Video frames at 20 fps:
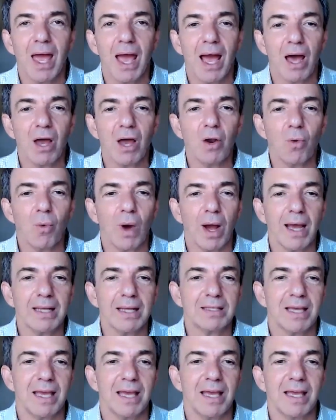how do
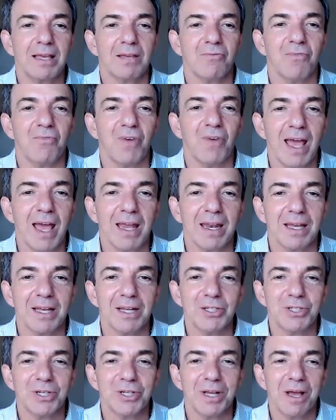I take
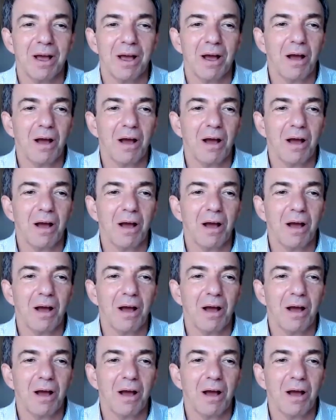advantage